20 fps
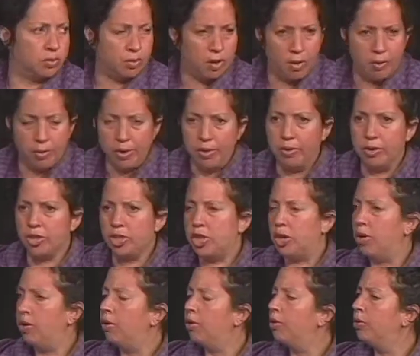what we were
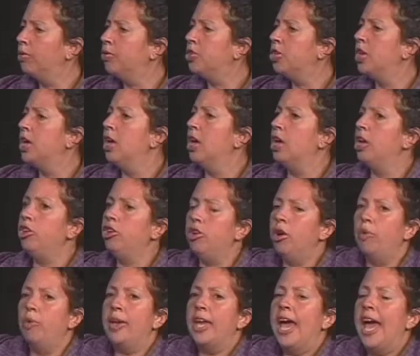told. You
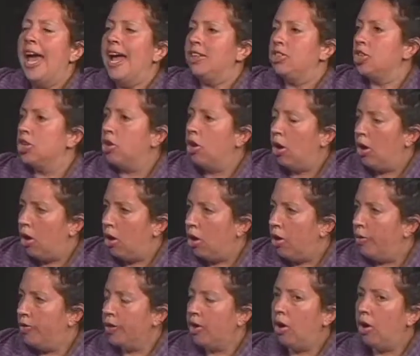know, we had to call. The